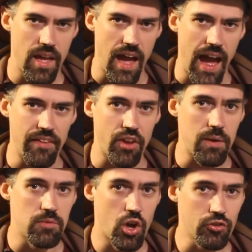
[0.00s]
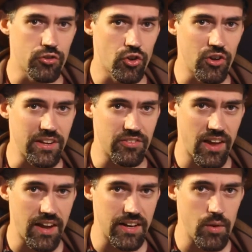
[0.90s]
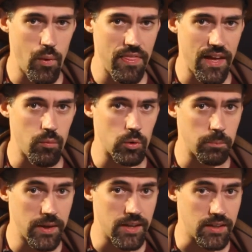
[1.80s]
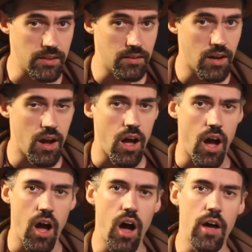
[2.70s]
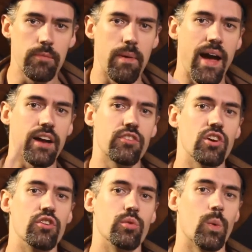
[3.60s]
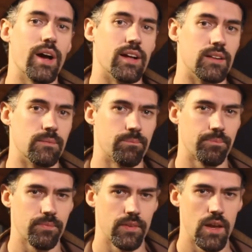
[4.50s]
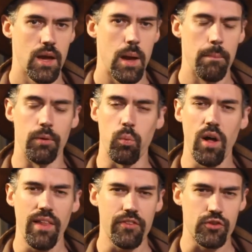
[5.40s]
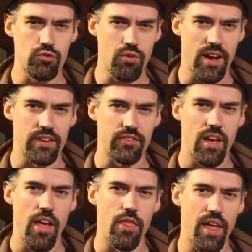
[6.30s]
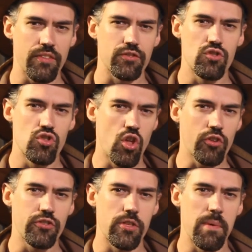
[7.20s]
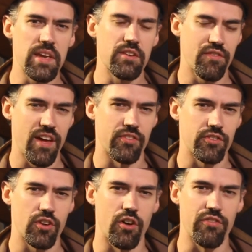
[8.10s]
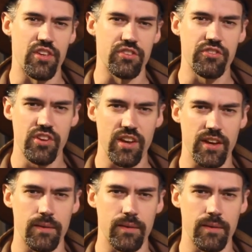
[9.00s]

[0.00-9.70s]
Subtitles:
and I'm not sure exactly when that will be, hardbacked as well. But while that's great, that's not the main event of this tier.